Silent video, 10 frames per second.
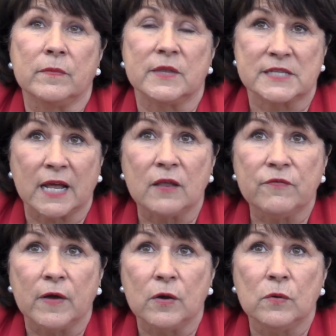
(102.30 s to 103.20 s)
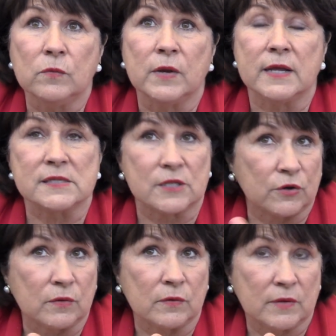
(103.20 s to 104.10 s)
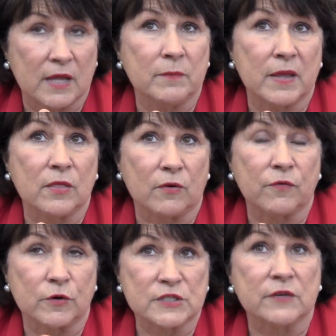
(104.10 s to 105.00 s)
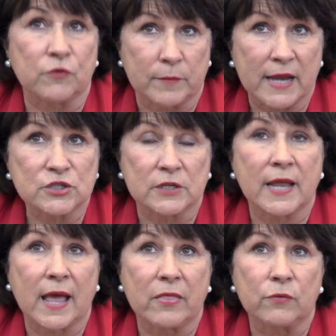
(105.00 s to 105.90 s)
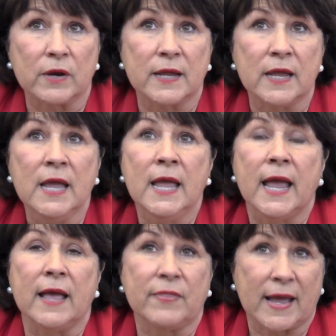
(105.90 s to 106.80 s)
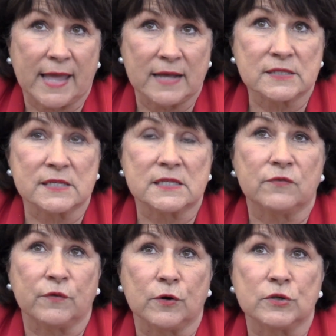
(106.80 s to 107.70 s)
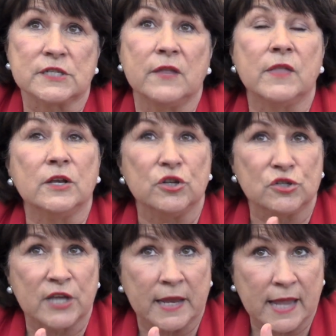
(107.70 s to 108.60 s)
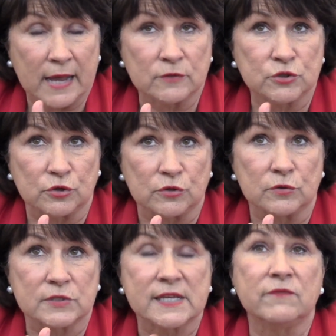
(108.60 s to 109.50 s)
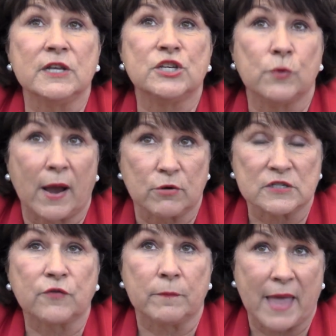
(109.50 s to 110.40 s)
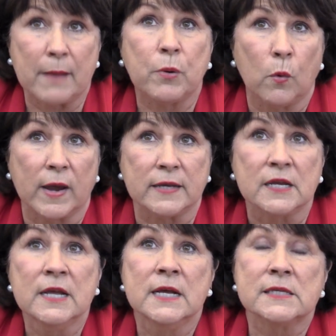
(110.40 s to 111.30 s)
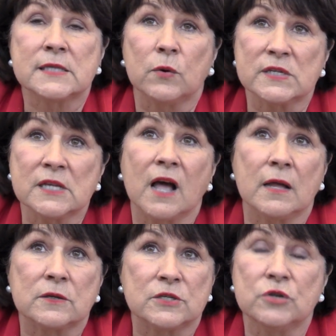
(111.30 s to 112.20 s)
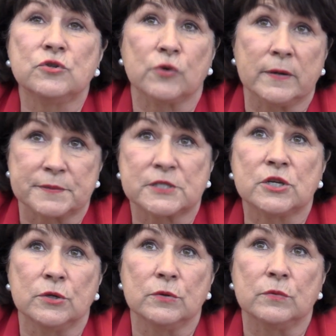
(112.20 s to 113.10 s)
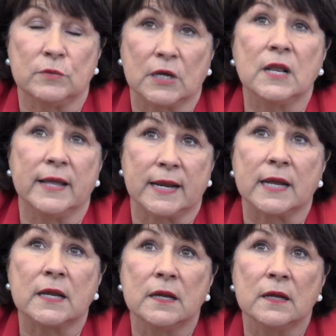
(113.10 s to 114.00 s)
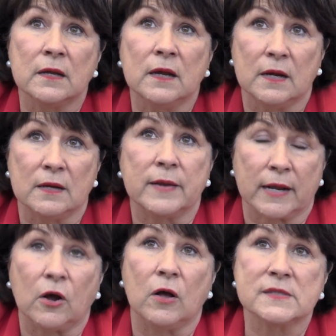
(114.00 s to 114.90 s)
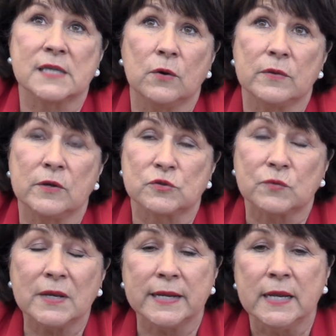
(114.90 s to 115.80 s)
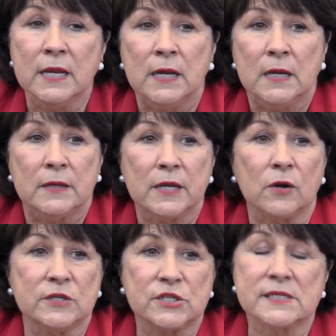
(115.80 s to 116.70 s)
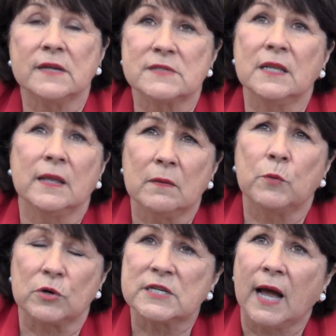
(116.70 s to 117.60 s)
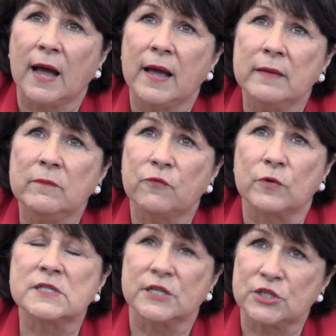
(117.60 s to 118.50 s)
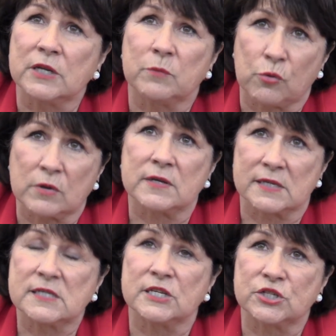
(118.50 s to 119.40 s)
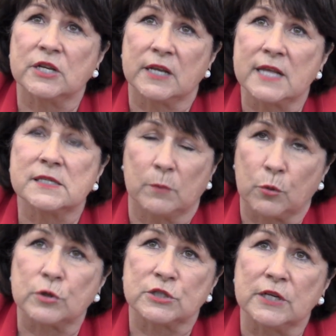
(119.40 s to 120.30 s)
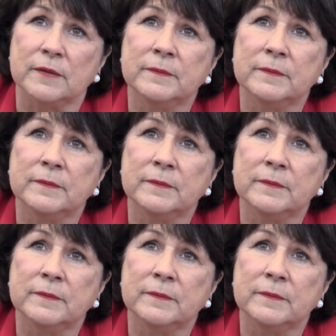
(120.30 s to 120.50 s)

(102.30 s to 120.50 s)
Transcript: the telephone is there can be their first information gathering, and that counts as the first, and then you count your 72 hours from that point. So it's not two trips to the clinic at all. So there's really, you know, it just gives a little more time for such an important decision as abortion.